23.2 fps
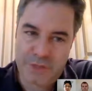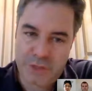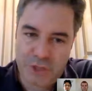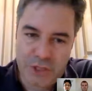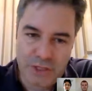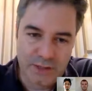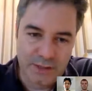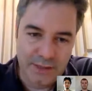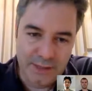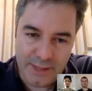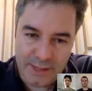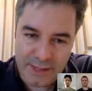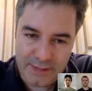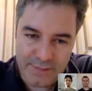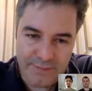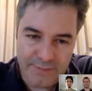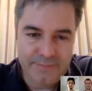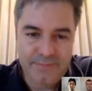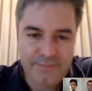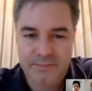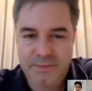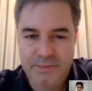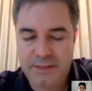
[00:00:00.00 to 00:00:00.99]
should
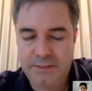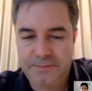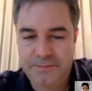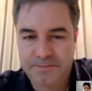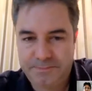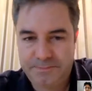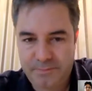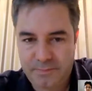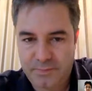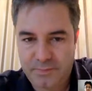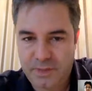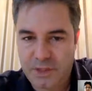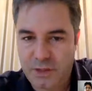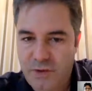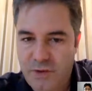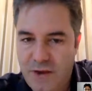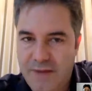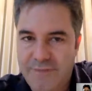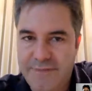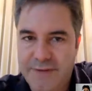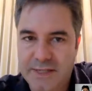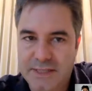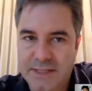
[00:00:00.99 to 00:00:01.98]
leave the
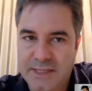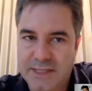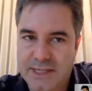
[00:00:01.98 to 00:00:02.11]
graphic